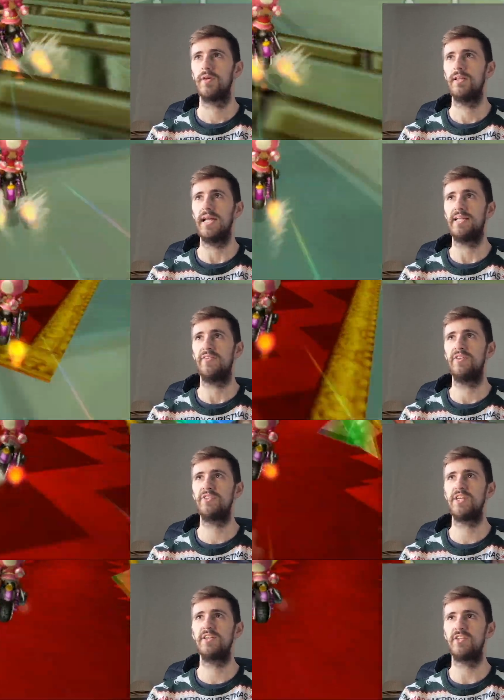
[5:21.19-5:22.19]
Like,
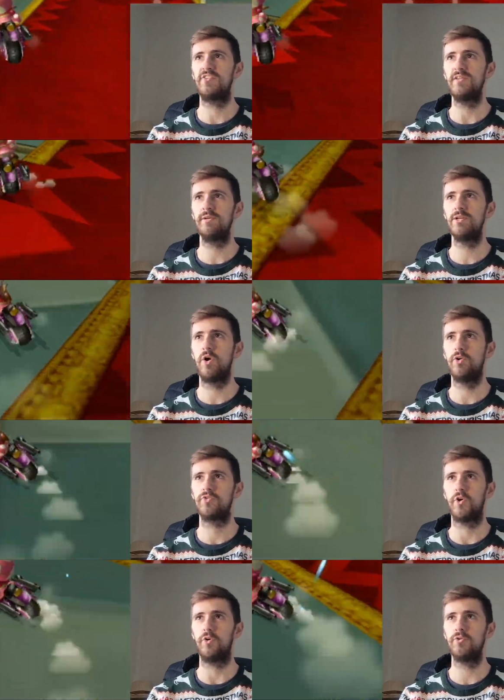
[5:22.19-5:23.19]
this thing is a demon on
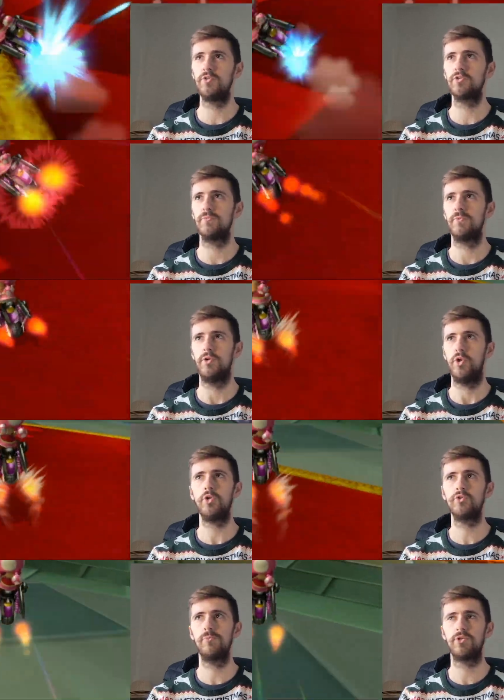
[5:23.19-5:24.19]
turns,
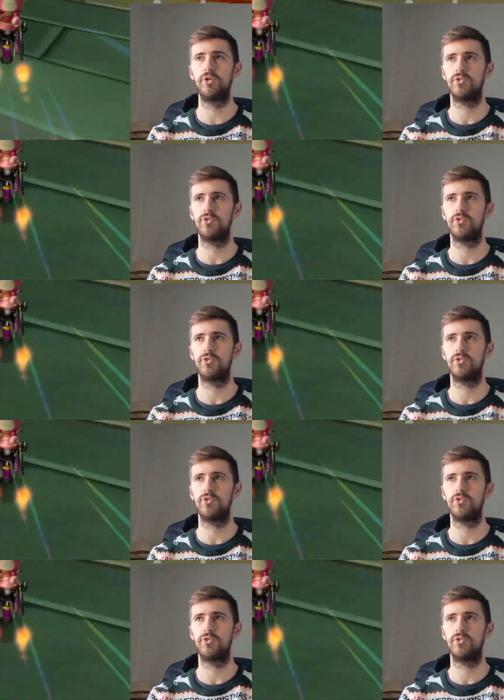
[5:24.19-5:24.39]
not so much on